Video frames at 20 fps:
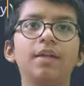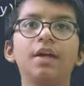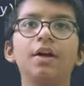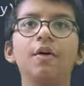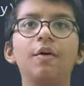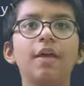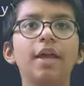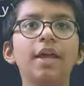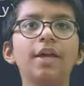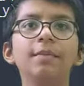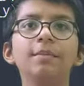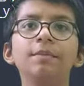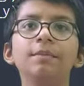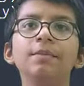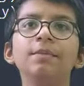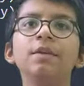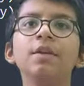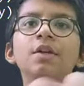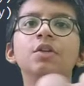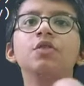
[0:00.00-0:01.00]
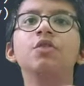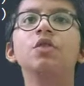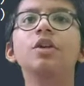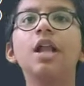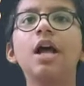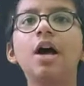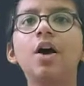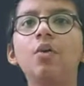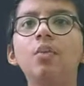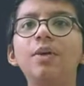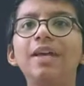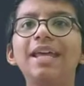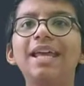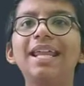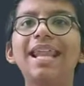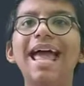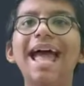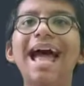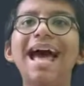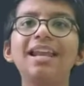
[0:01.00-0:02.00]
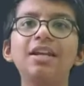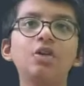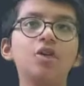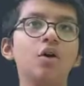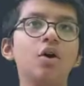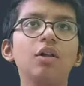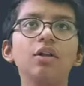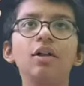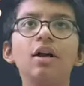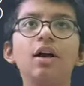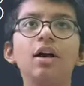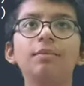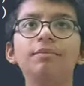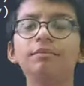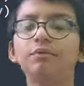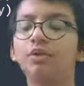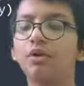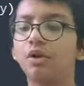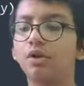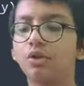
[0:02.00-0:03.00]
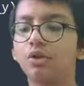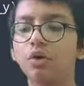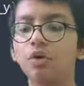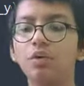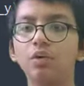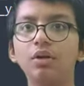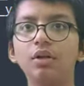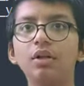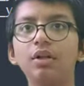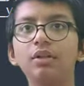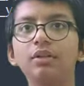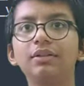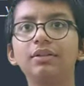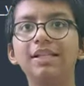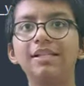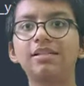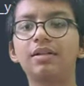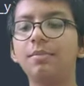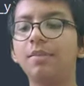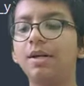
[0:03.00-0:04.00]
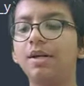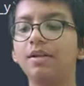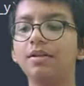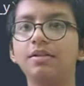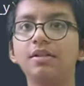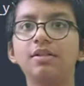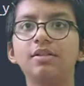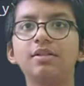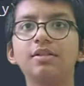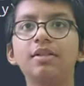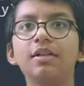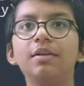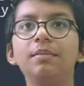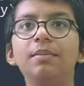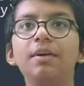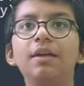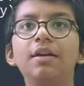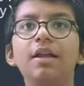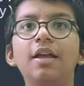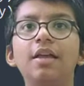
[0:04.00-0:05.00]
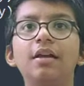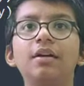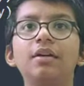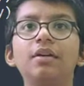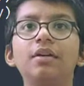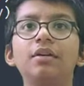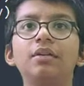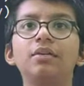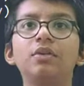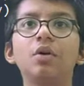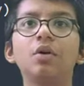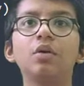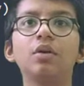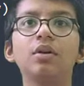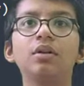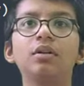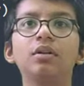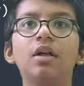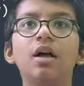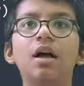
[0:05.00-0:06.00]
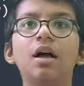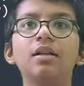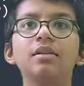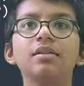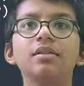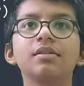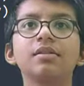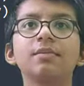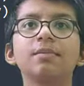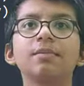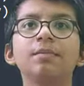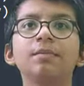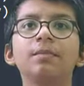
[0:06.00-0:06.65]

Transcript: Okay, so now we can add it all up for total discriminator total loss.